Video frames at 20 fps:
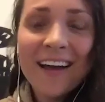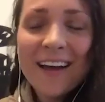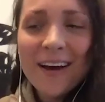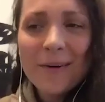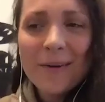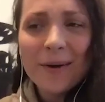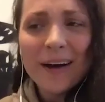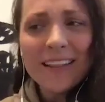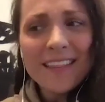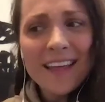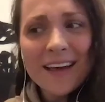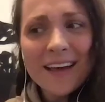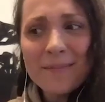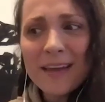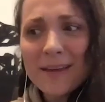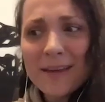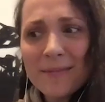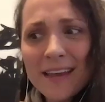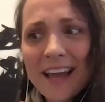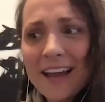Why'd that make
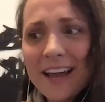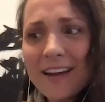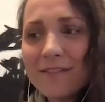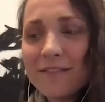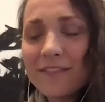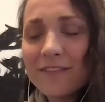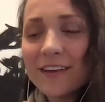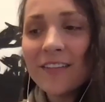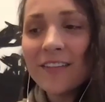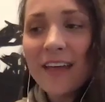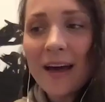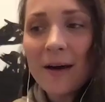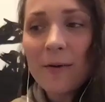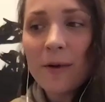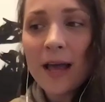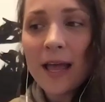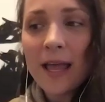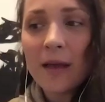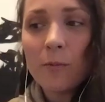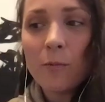me kind of feel that
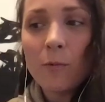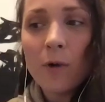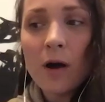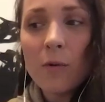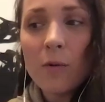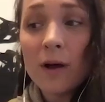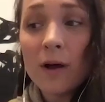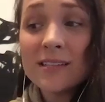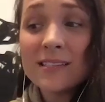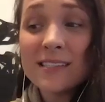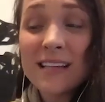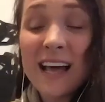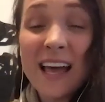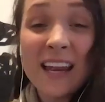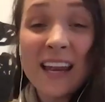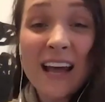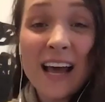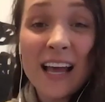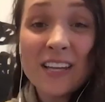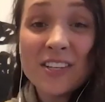way? And right. what was that? And
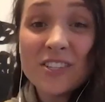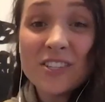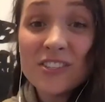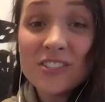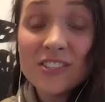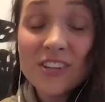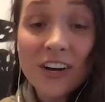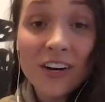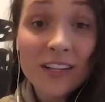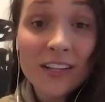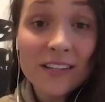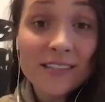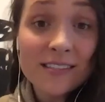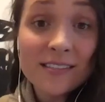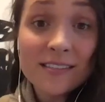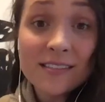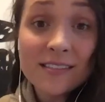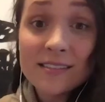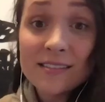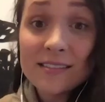I just started
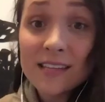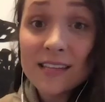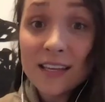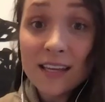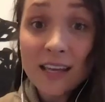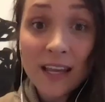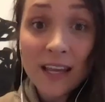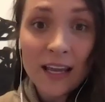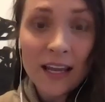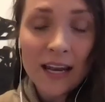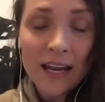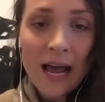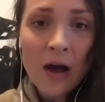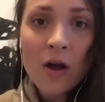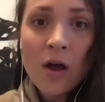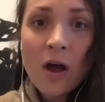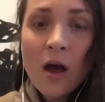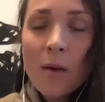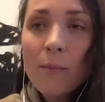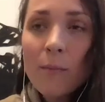seeking it out.
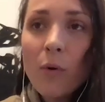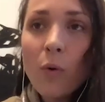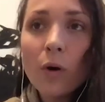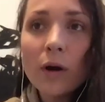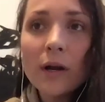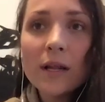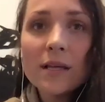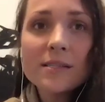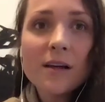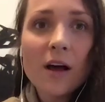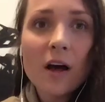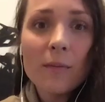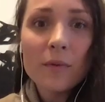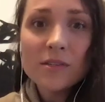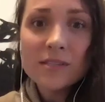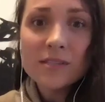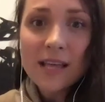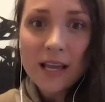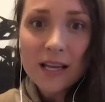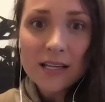Yep. Porn is almost
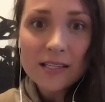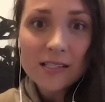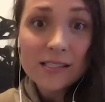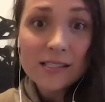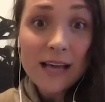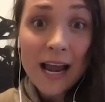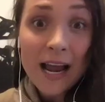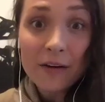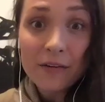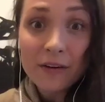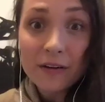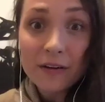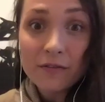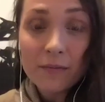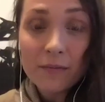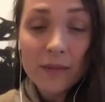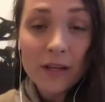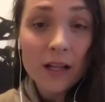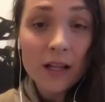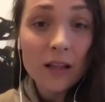like a siren from
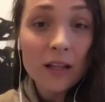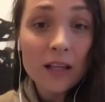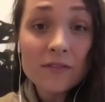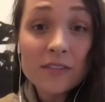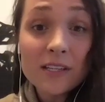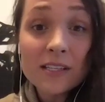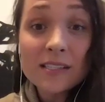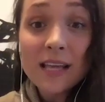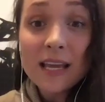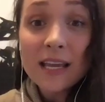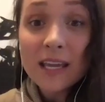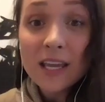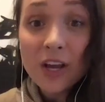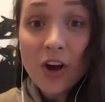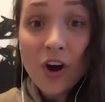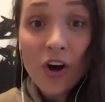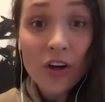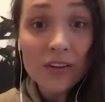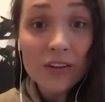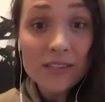the cliffs. It's like it
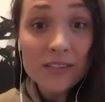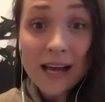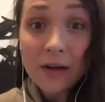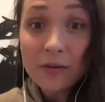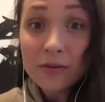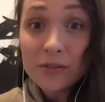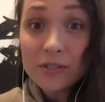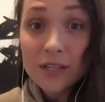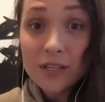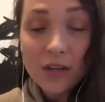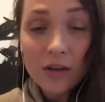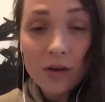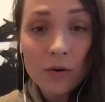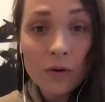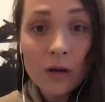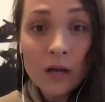calls out to you.